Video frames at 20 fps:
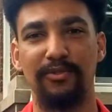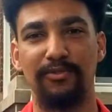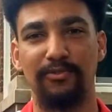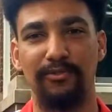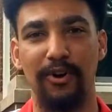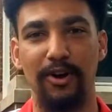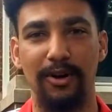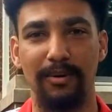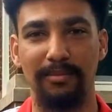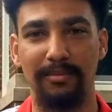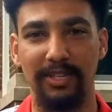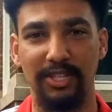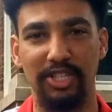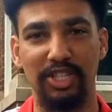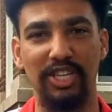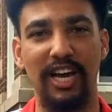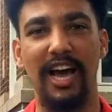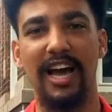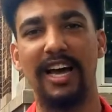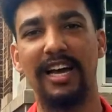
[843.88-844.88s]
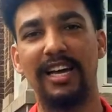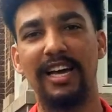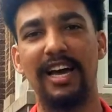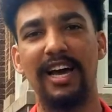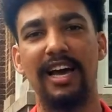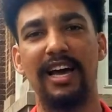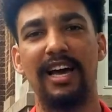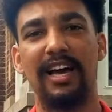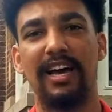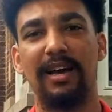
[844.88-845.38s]
from the Chi.
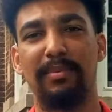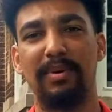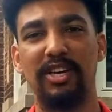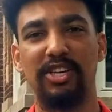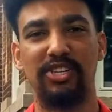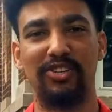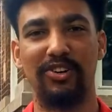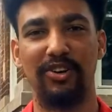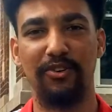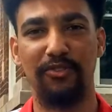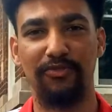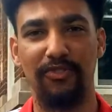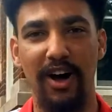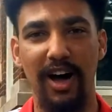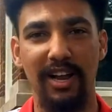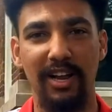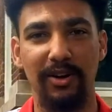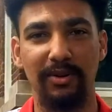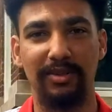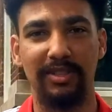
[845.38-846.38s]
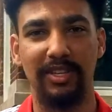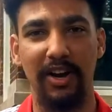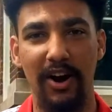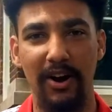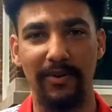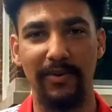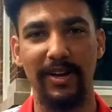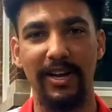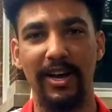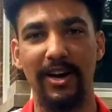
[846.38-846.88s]
Be sure to follow
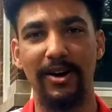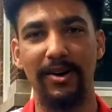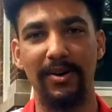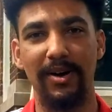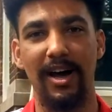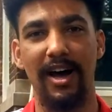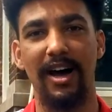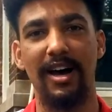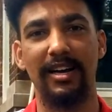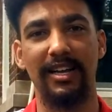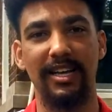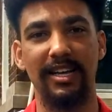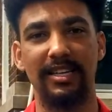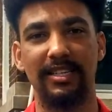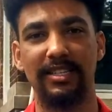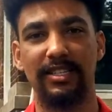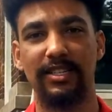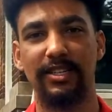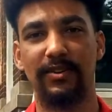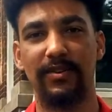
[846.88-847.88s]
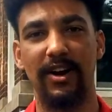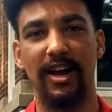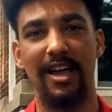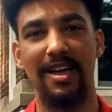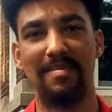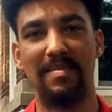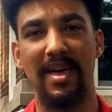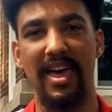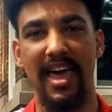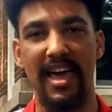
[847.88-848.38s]
Dario on
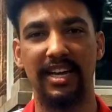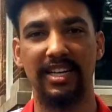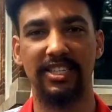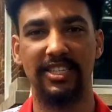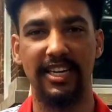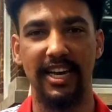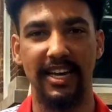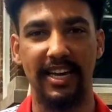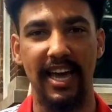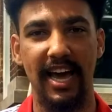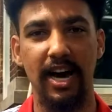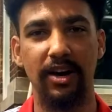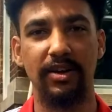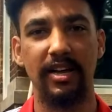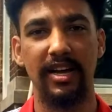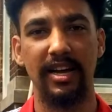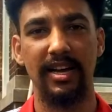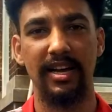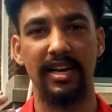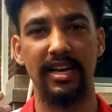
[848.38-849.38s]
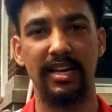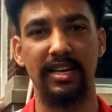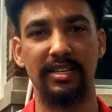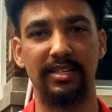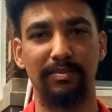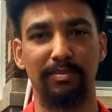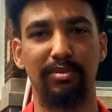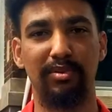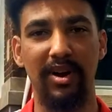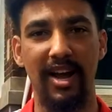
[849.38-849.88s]
Instagram and check out
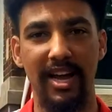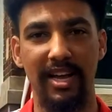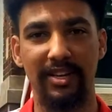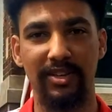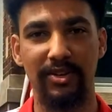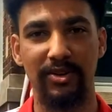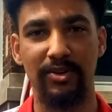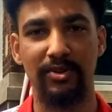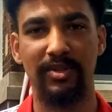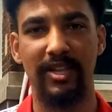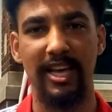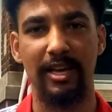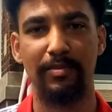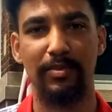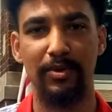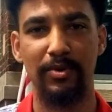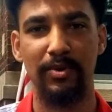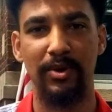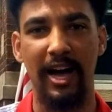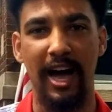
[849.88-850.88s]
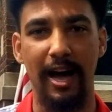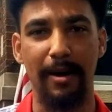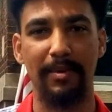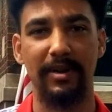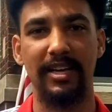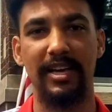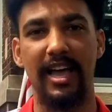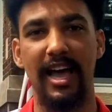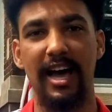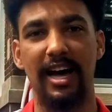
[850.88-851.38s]
his brand new debut
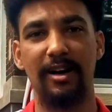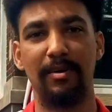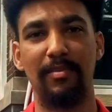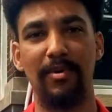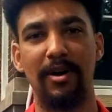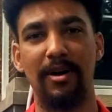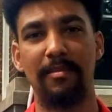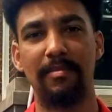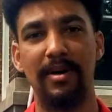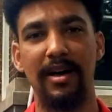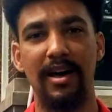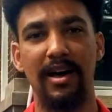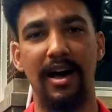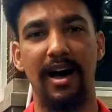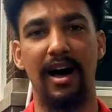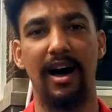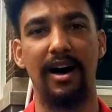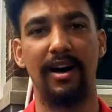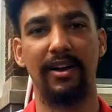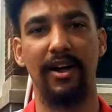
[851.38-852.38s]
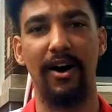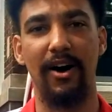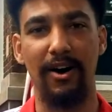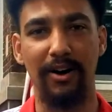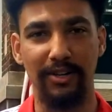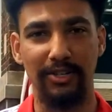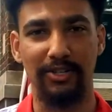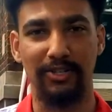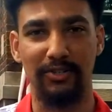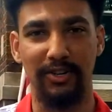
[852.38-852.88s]
comedy album on
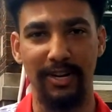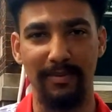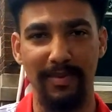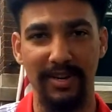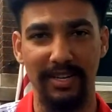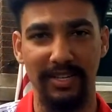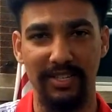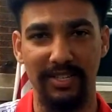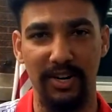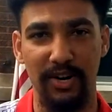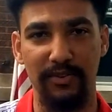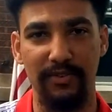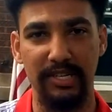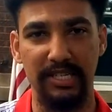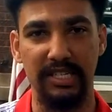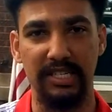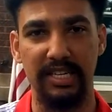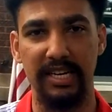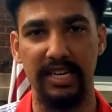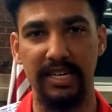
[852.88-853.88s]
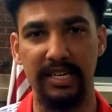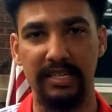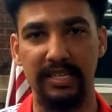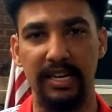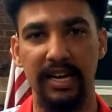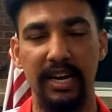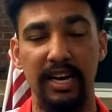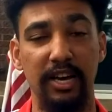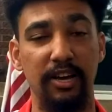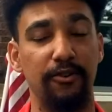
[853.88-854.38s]
all streaming services.
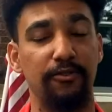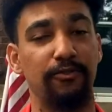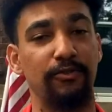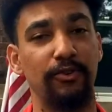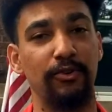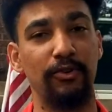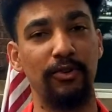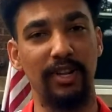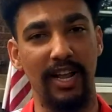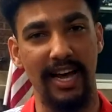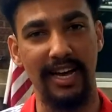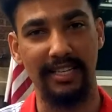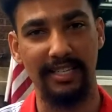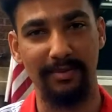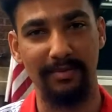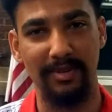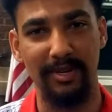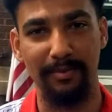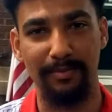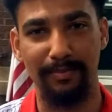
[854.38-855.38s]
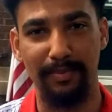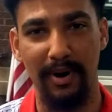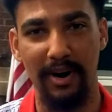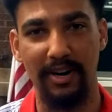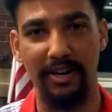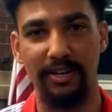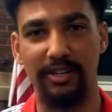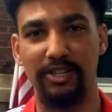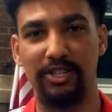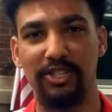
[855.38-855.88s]
If you'd like to be a
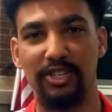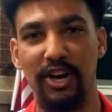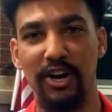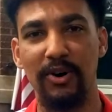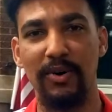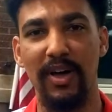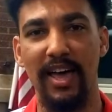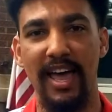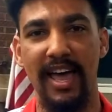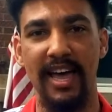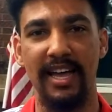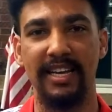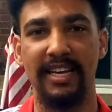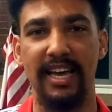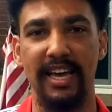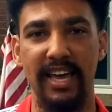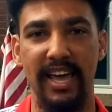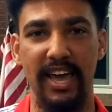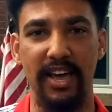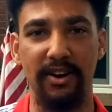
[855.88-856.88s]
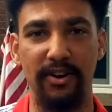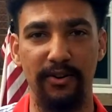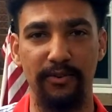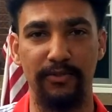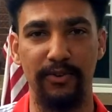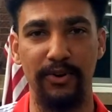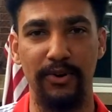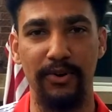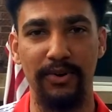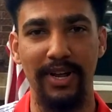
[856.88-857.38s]
part of the show and get
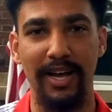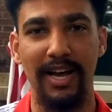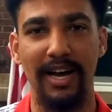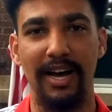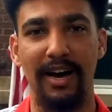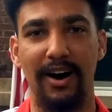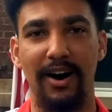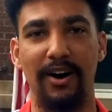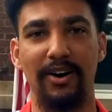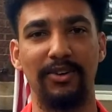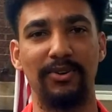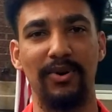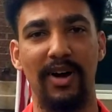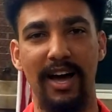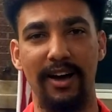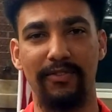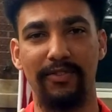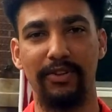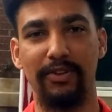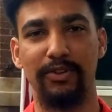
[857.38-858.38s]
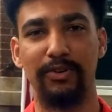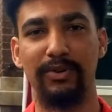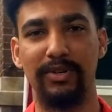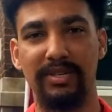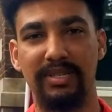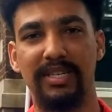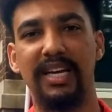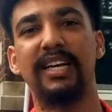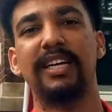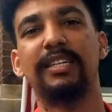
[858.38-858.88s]
interviewed, all you have to do is
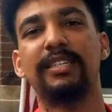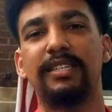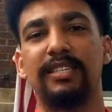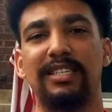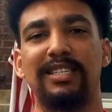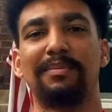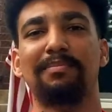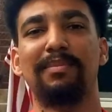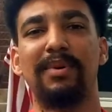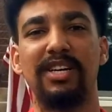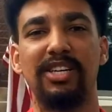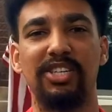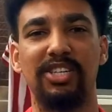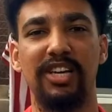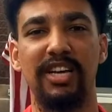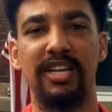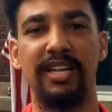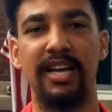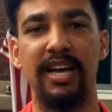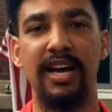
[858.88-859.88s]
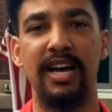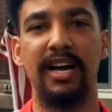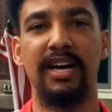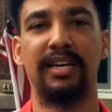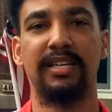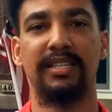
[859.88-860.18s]
send in a submission to